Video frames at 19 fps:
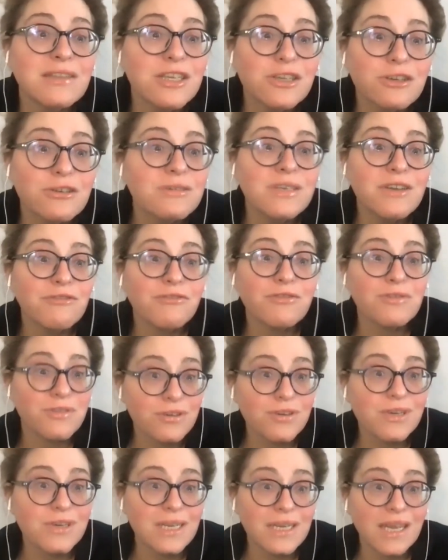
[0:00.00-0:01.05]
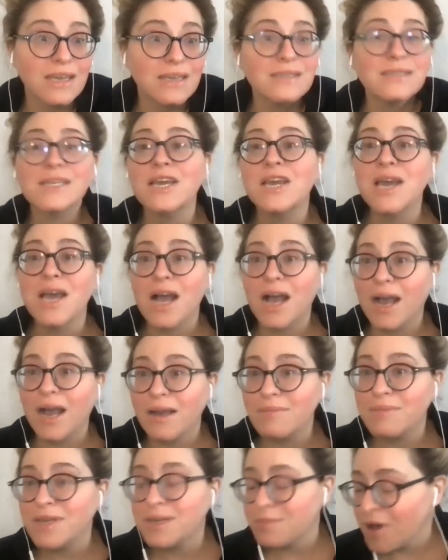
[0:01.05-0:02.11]
Literally for 30 days,
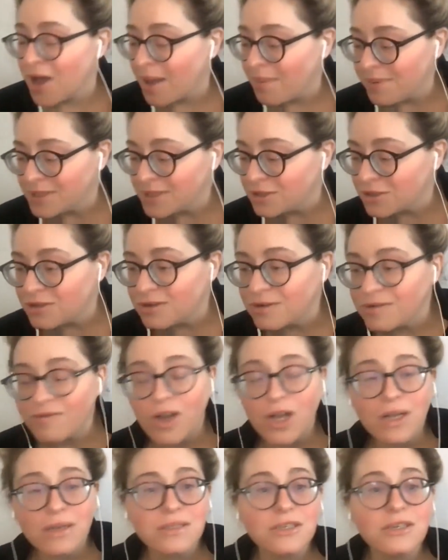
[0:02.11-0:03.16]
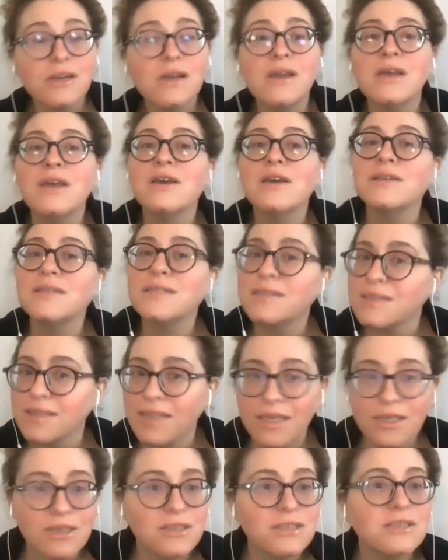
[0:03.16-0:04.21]
I'm going to pop into your Voxer,
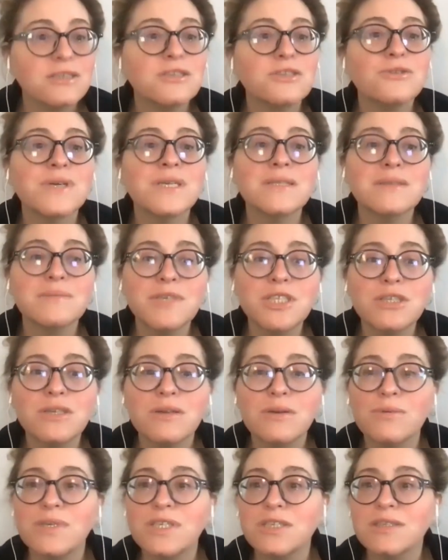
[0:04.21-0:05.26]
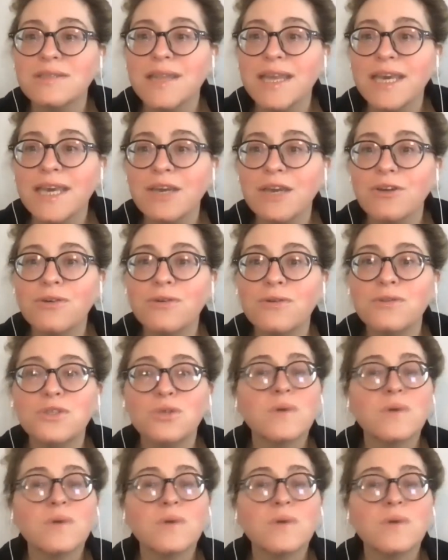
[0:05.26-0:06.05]
send a transmission, which is light codes.